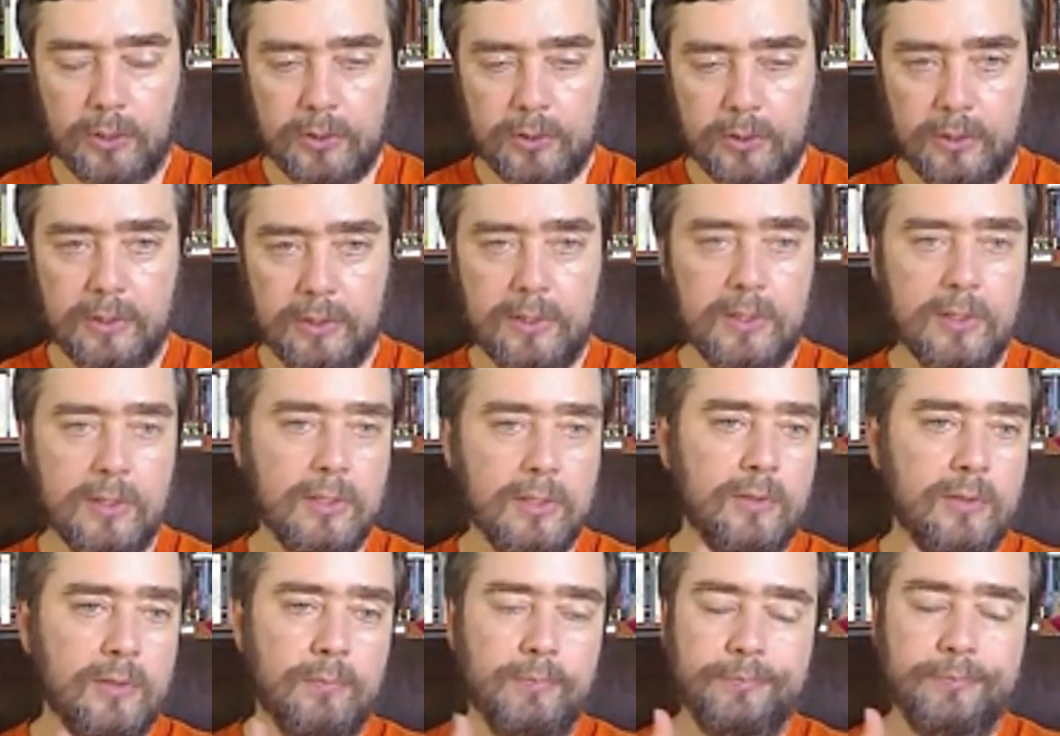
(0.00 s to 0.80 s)
so this
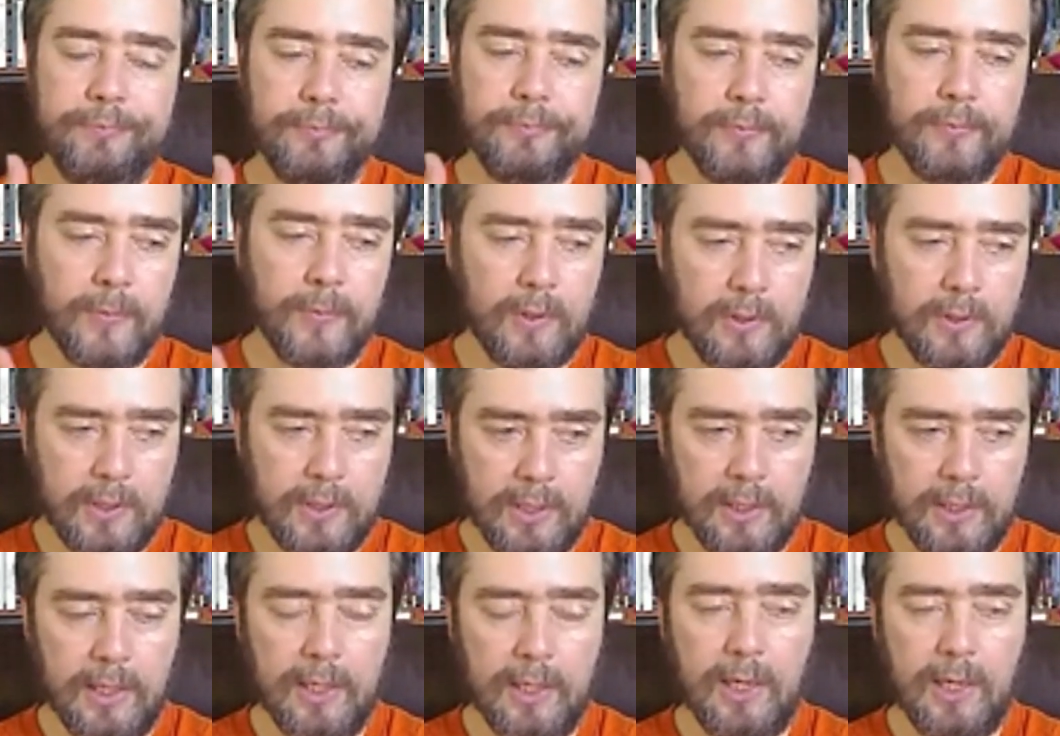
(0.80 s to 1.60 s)
is
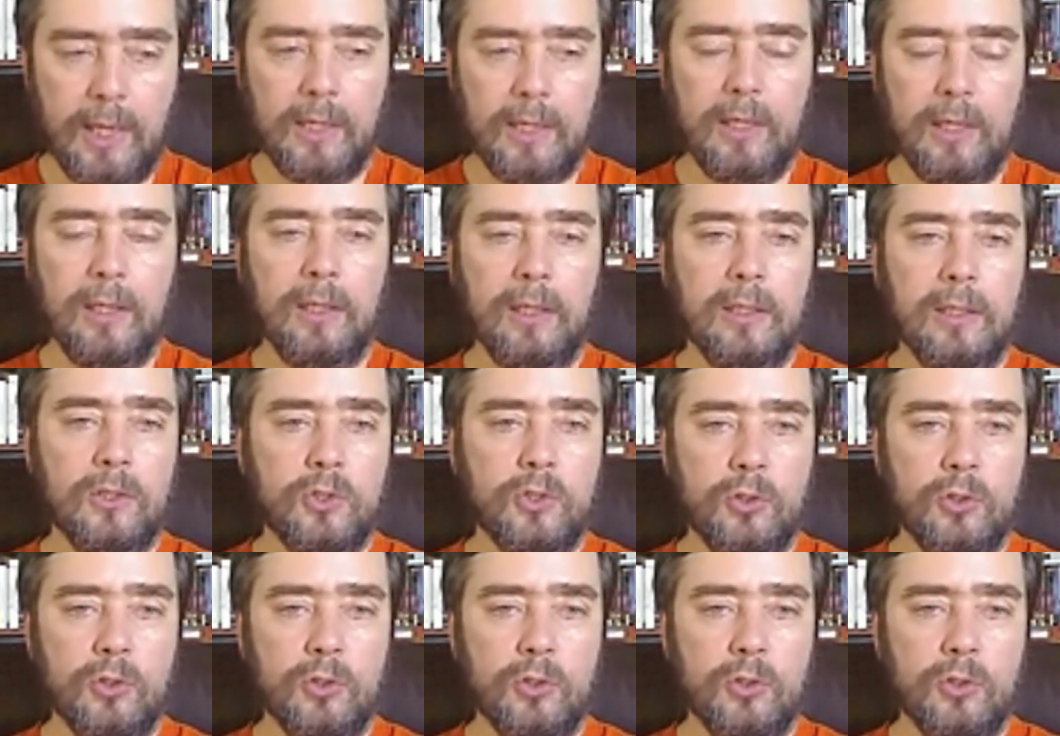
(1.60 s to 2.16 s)
DNA editing,